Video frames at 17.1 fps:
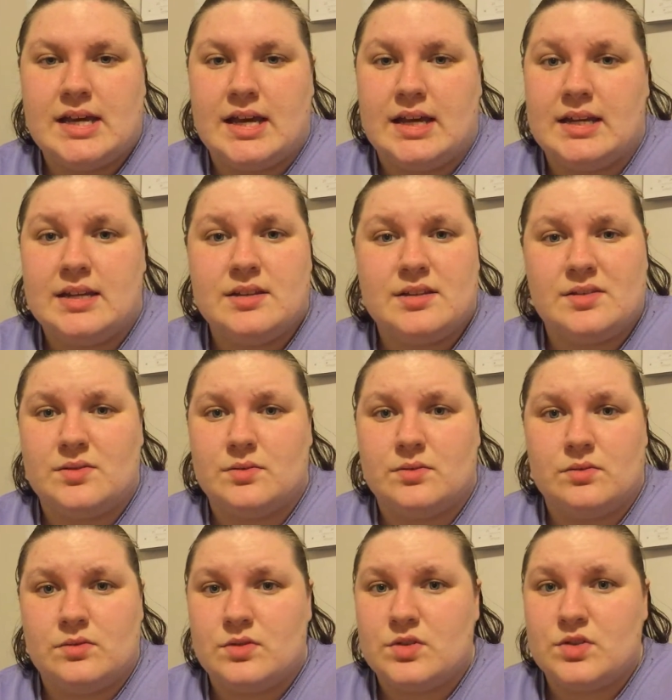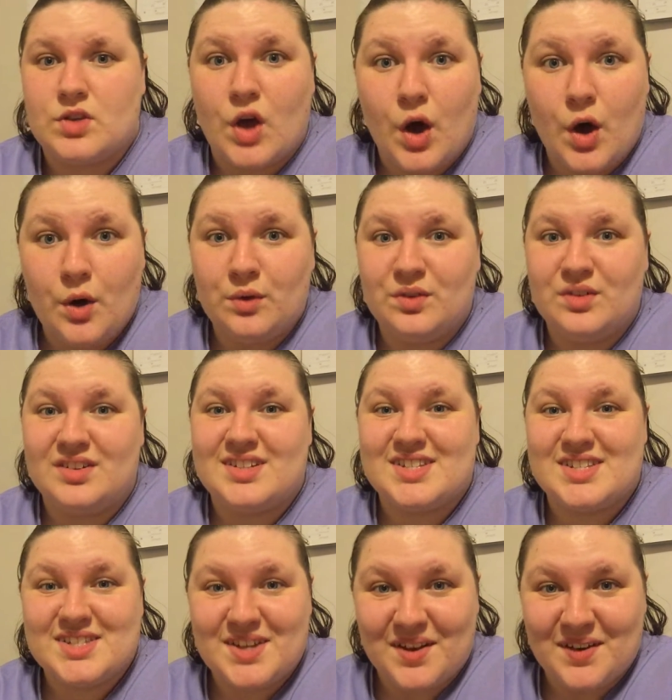and he's so
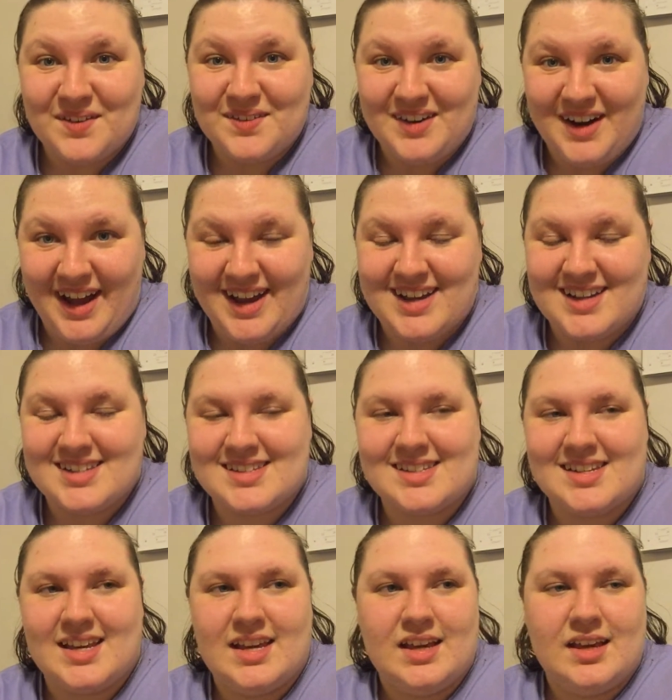nice.